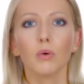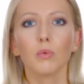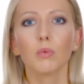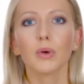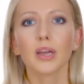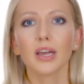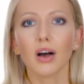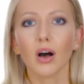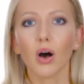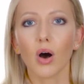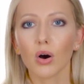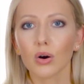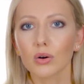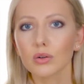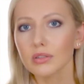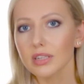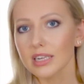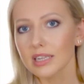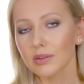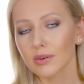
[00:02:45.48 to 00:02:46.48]
we are
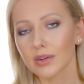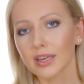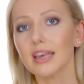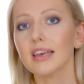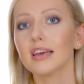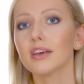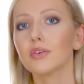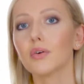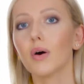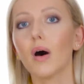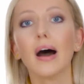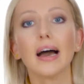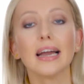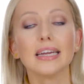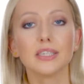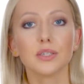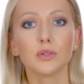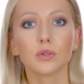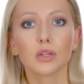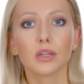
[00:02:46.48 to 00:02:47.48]
only looking at your
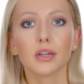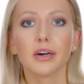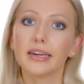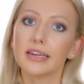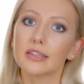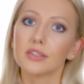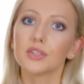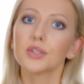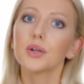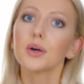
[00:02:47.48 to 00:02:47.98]
ideal clients,